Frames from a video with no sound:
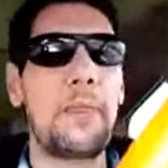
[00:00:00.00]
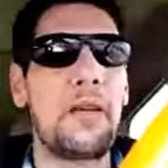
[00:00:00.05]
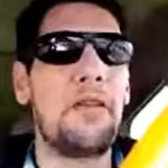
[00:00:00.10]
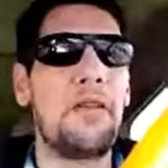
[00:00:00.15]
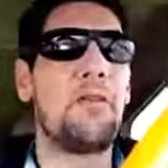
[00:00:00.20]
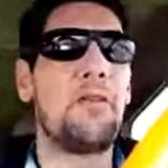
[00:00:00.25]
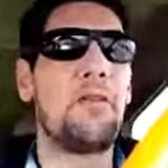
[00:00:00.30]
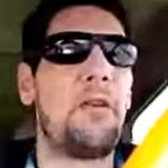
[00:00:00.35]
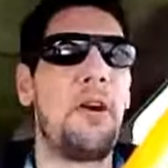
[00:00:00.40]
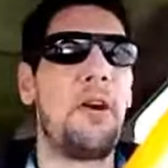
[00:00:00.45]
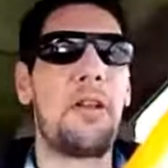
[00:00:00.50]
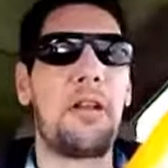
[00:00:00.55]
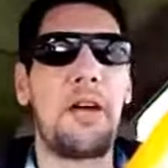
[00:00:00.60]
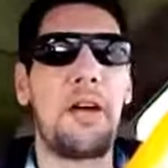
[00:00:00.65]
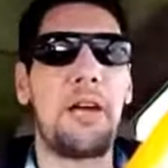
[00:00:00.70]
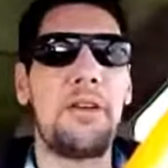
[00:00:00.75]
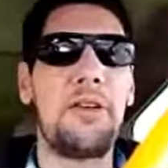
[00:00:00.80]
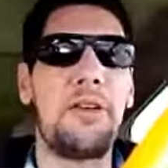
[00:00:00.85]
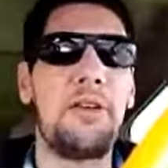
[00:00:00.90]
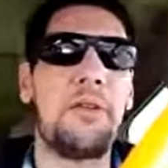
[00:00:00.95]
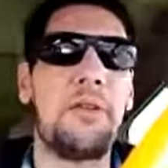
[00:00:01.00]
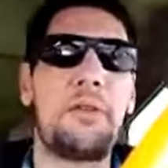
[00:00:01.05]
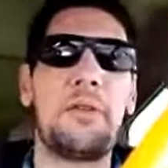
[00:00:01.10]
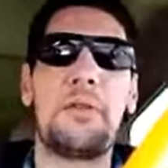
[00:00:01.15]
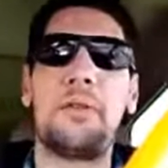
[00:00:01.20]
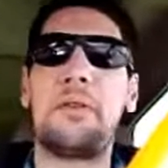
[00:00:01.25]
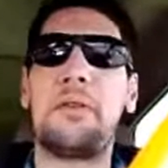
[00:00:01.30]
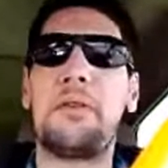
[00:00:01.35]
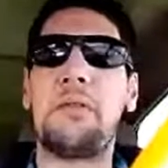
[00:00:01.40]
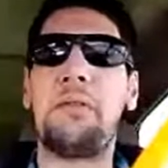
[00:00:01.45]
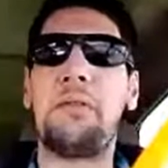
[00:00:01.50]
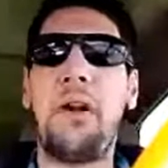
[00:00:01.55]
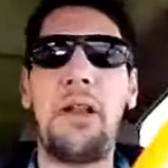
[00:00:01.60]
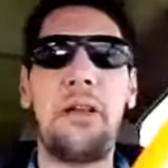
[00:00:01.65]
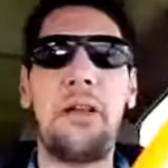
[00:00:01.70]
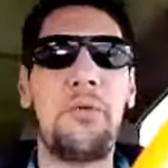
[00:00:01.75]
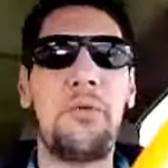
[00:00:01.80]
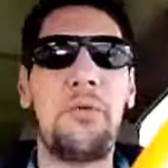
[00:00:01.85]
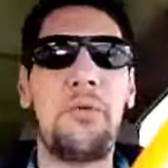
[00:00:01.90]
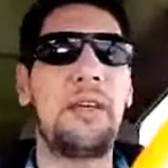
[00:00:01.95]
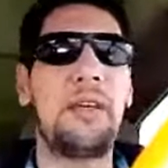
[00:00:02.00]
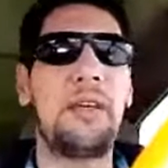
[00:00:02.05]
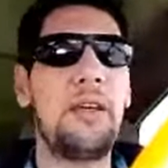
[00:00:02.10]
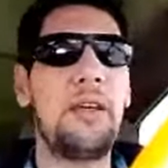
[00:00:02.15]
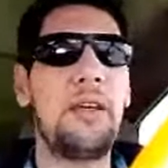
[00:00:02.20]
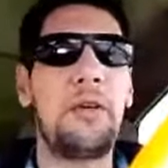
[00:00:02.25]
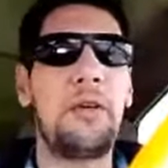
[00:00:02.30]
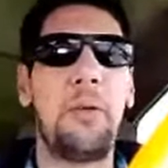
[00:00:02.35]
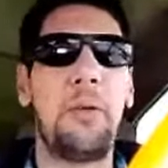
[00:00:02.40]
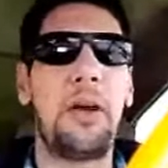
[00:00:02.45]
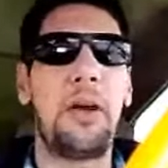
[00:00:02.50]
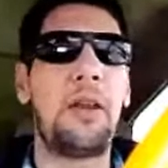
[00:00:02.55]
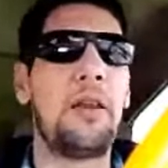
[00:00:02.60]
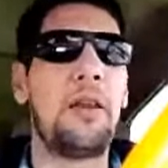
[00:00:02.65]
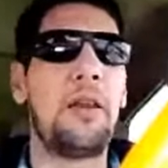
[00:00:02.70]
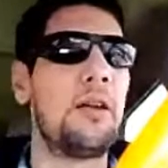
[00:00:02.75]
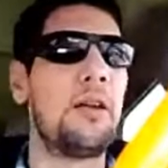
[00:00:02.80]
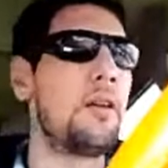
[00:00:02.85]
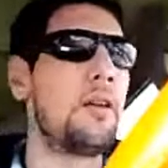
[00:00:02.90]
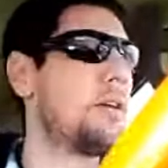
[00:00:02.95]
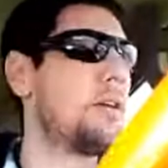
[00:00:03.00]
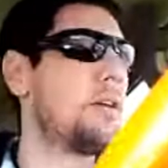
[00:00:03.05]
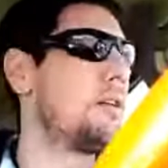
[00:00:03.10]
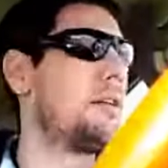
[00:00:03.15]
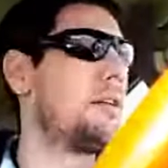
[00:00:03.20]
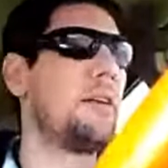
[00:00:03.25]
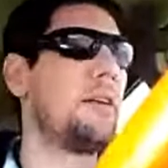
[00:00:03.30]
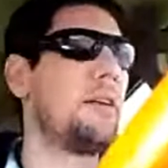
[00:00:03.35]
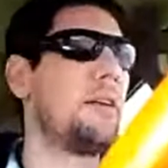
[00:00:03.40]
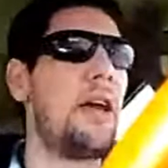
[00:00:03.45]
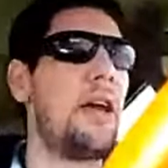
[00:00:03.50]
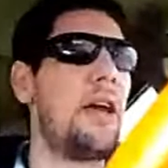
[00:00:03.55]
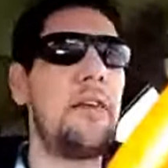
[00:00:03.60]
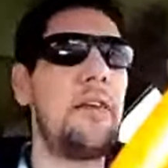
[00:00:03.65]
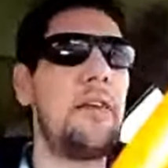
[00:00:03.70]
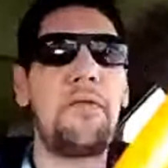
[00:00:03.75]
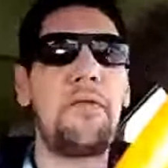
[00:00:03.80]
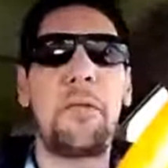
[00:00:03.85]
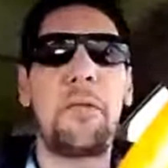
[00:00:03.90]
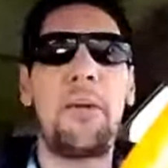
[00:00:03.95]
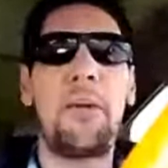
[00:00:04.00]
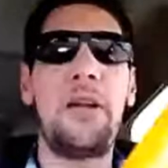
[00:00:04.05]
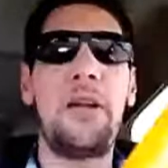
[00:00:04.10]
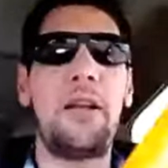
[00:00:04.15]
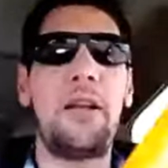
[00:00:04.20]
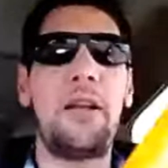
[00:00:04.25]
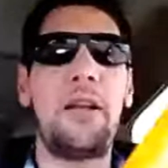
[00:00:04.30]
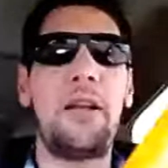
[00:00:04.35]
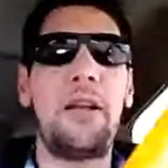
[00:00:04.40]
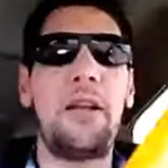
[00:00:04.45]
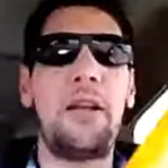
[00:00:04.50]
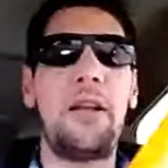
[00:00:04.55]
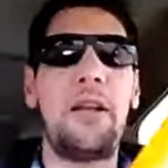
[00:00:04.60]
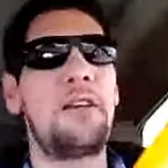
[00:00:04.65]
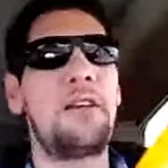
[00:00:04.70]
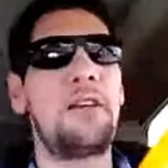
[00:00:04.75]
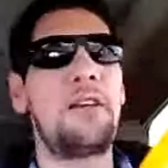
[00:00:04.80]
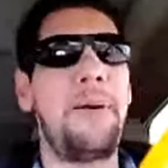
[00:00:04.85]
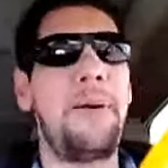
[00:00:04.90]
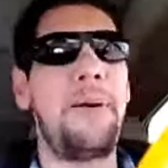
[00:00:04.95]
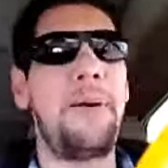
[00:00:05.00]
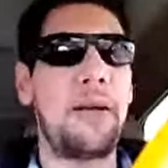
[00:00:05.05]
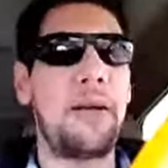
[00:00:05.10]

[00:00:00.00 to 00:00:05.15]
falling on you. Probably wouldn't kill you, but heaven forbid it knocks you in the back of the